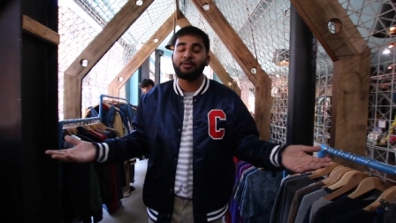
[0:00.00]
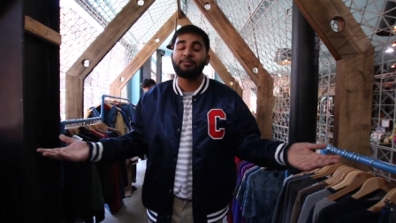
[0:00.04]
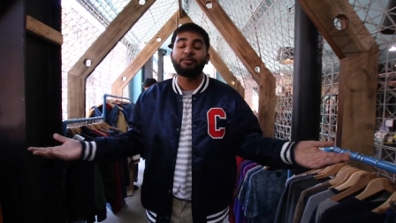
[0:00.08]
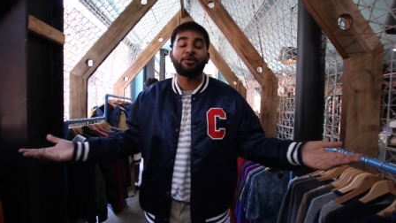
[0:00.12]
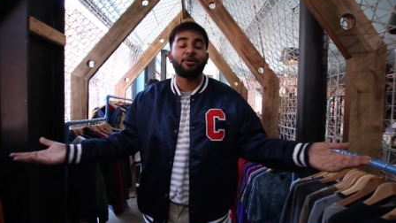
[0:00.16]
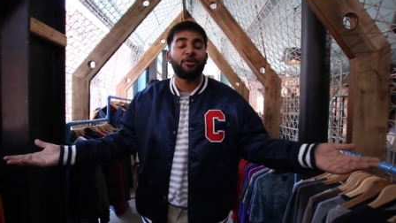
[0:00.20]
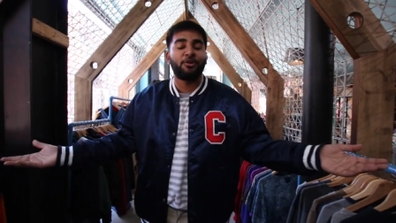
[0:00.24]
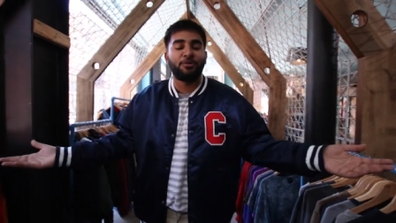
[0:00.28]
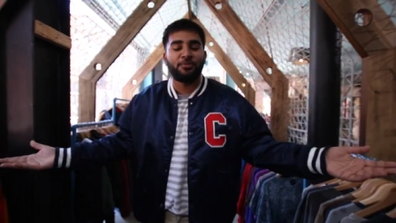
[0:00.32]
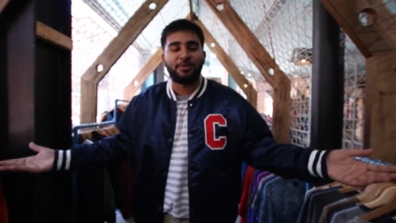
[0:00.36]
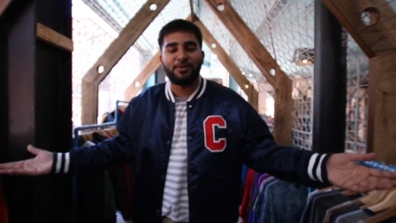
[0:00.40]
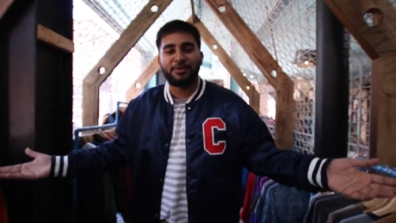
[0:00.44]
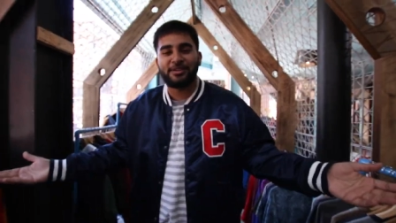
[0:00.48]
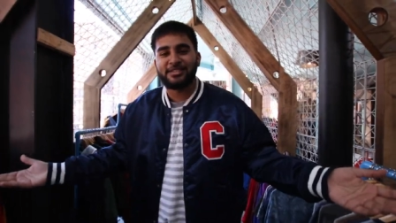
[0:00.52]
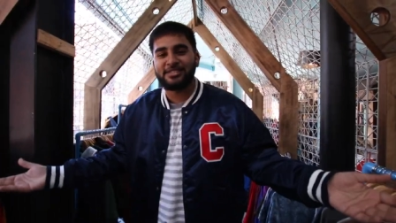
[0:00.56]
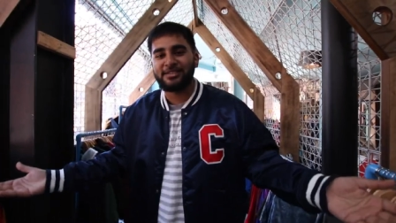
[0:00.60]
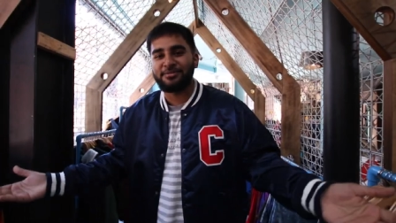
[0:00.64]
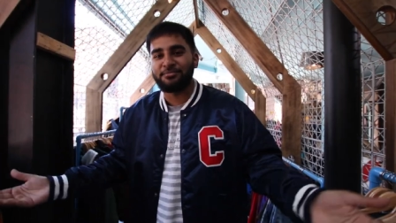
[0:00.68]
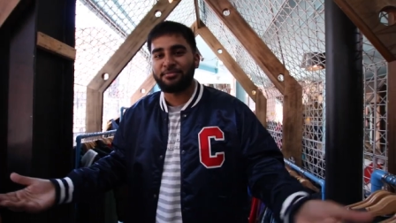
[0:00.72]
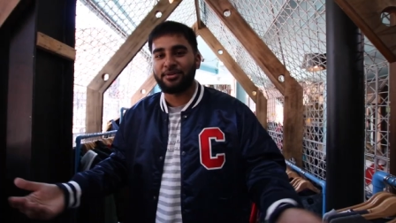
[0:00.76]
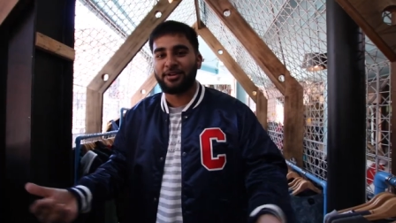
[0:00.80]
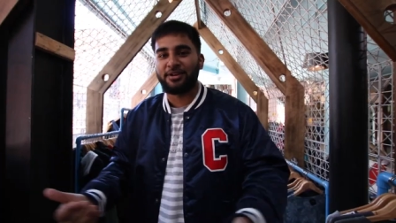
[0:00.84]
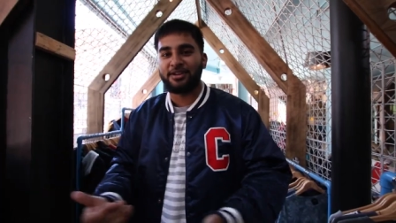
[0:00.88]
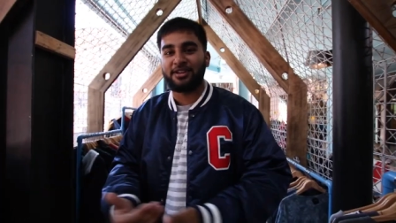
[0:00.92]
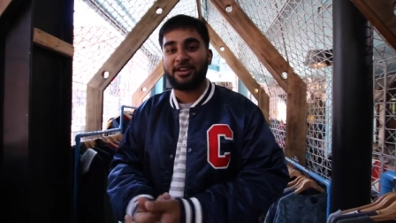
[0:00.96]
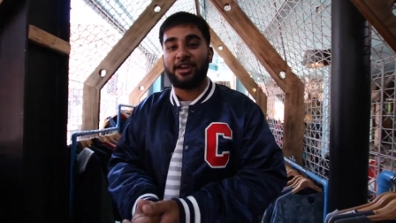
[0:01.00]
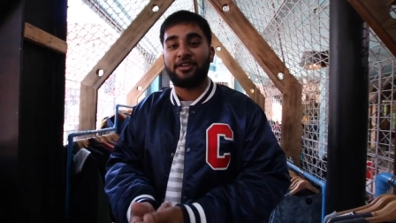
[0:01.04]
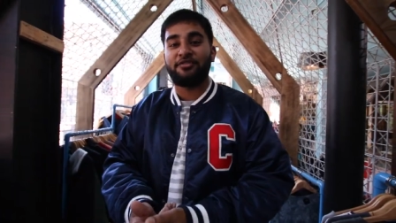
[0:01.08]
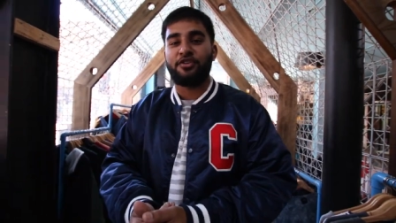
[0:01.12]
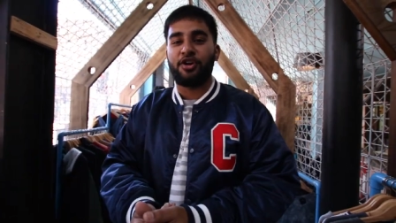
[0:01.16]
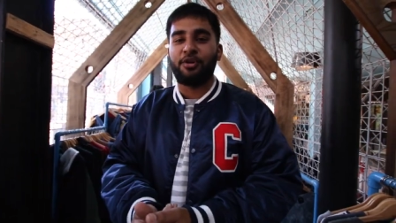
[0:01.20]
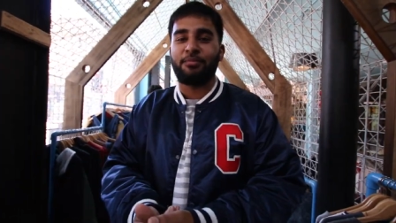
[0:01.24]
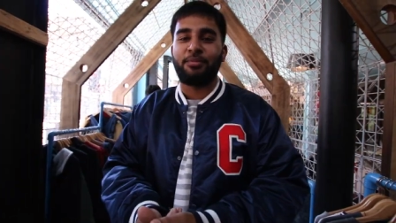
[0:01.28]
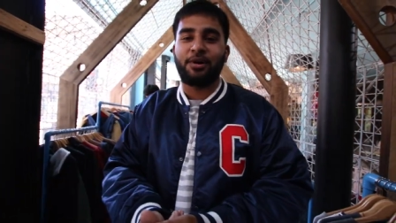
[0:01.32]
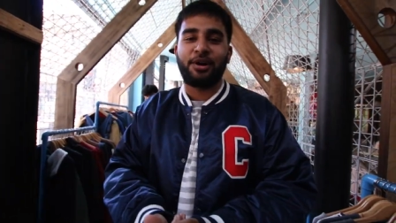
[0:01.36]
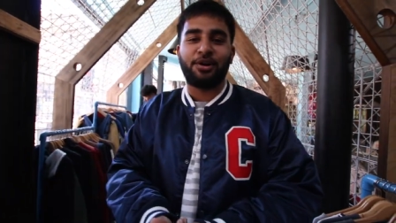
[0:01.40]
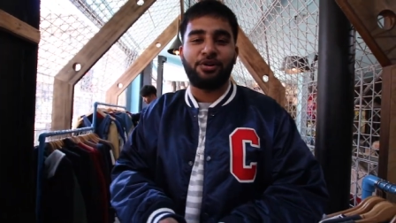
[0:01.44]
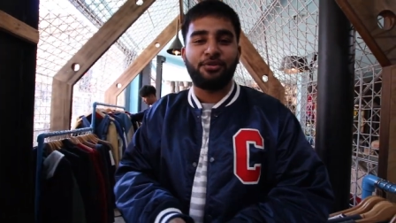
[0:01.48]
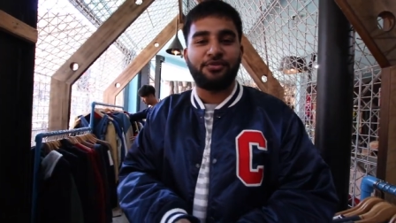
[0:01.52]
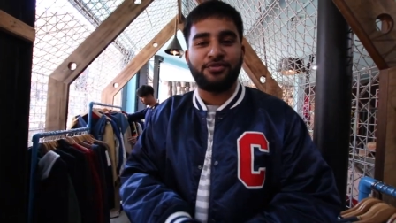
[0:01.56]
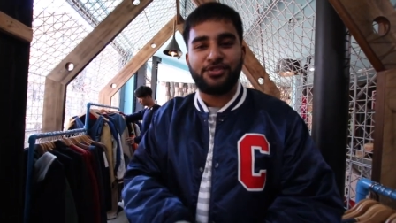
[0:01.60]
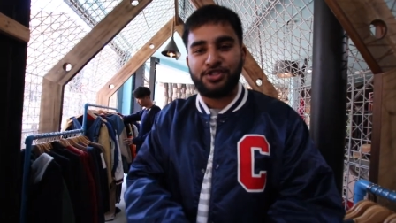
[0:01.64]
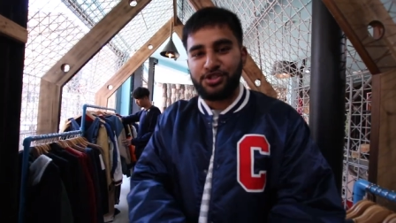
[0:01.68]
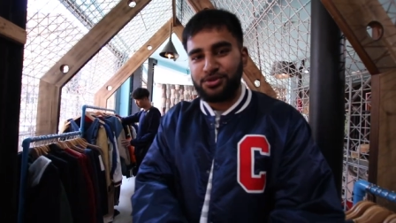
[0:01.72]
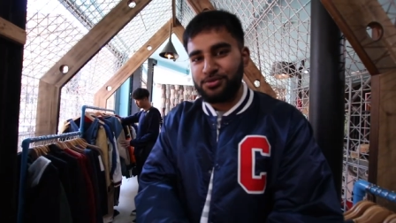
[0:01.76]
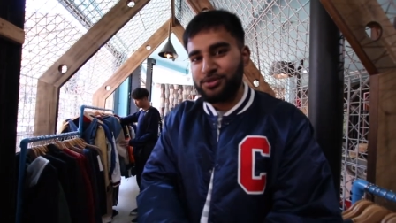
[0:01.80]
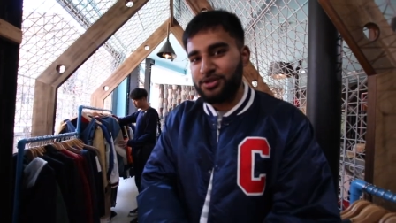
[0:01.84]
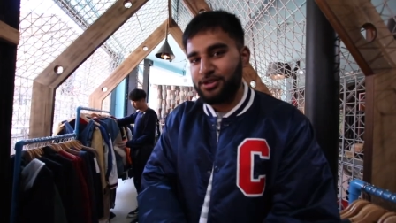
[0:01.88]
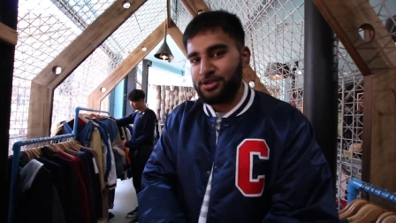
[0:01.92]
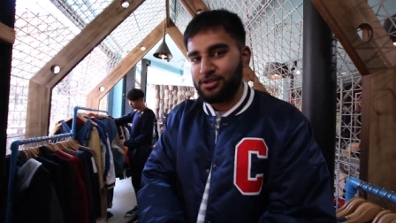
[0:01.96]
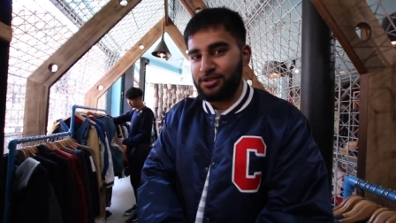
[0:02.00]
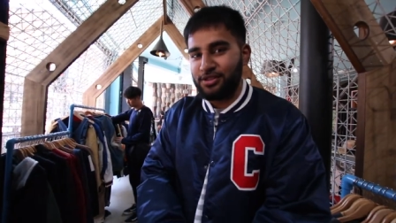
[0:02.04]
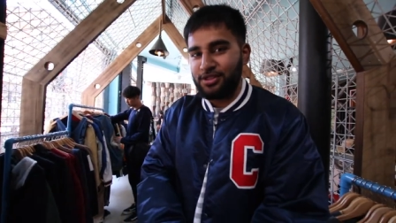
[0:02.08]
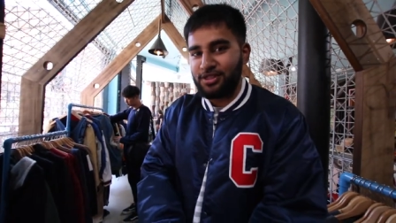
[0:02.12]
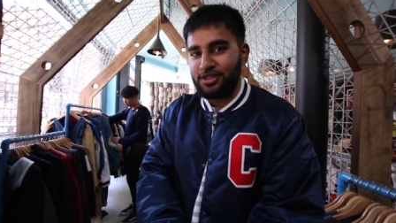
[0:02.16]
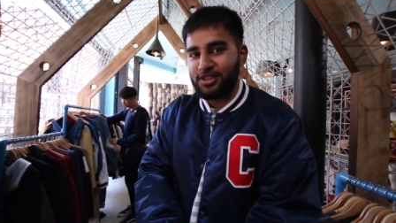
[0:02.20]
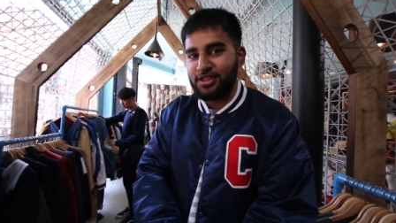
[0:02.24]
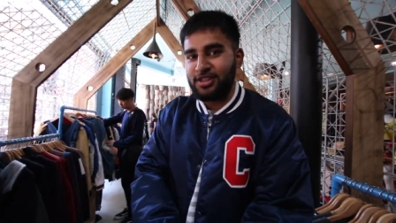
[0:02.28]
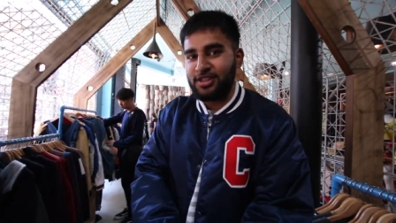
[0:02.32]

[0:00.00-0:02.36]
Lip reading: call me Simba, and I've got a brand called Future Youth.